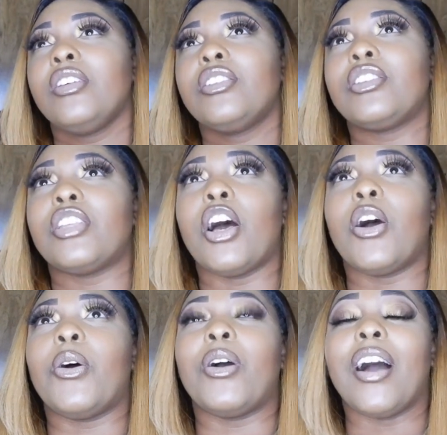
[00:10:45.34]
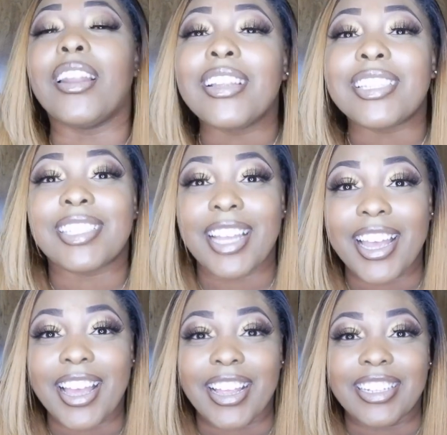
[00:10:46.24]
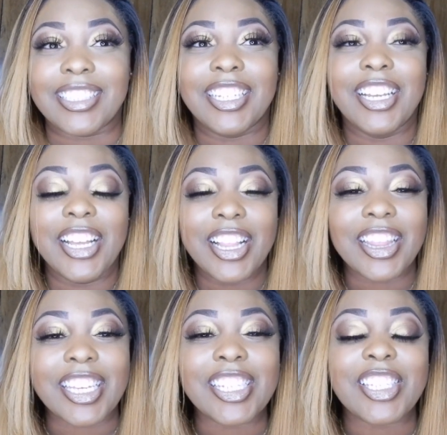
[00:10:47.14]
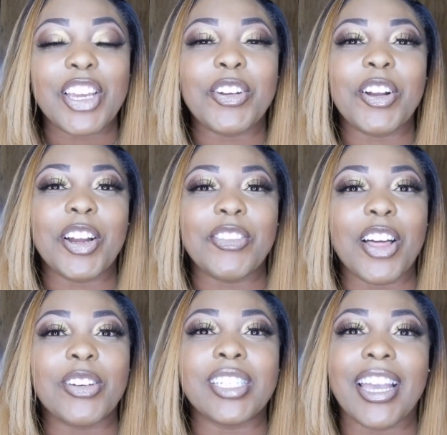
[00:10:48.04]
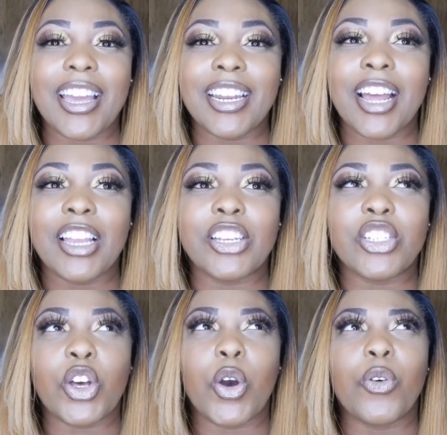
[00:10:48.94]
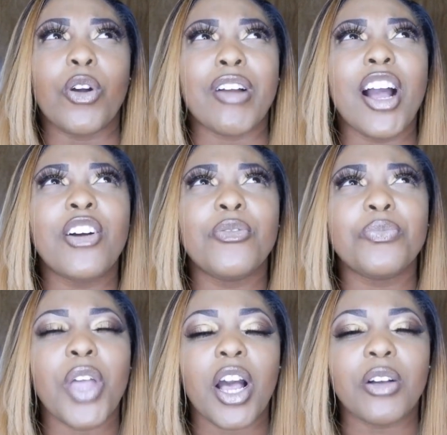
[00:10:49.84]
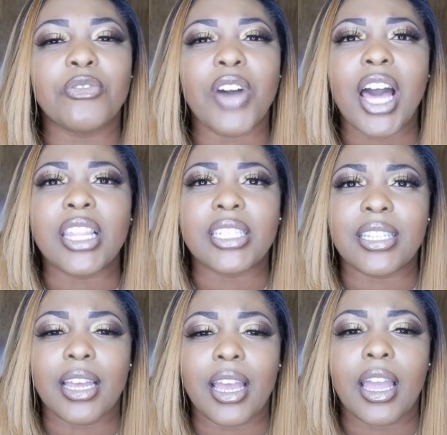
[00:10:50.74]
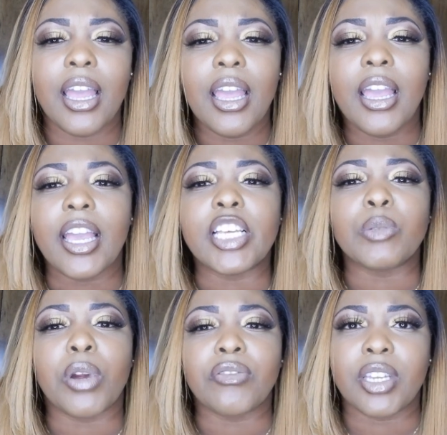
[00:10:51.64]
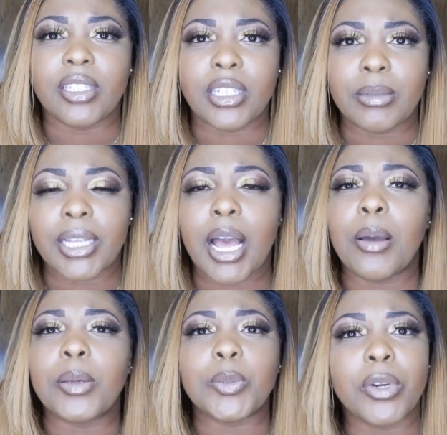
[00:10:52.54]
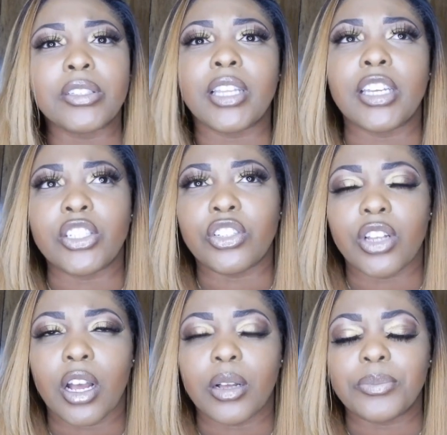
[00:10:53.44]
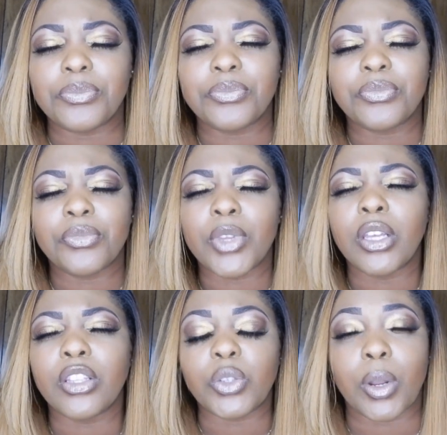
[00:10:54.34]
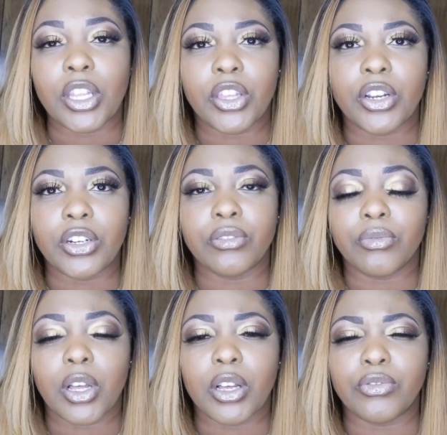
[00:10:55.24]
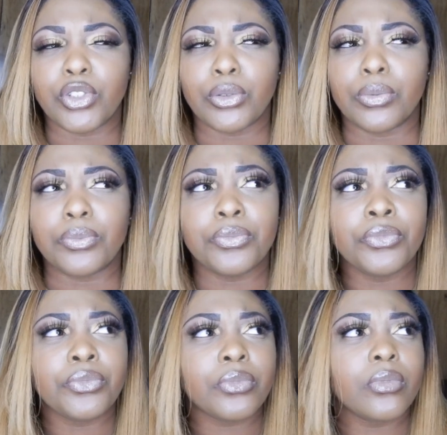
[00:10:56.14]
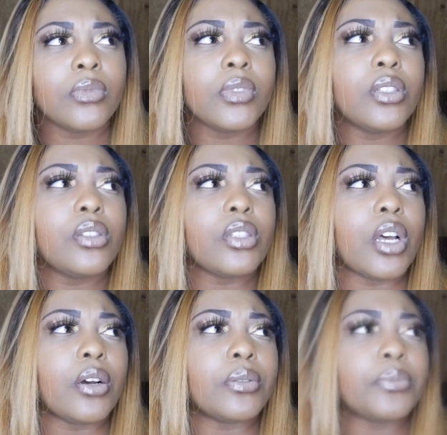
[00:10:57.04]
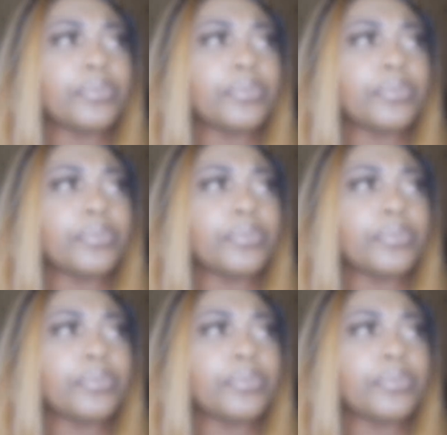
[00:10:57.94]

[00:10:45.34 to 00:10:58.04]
So understand, this year my grandfather was 89 years old. Around Father's Day and his birthday at the same time. His birthday is the 23rd of June. So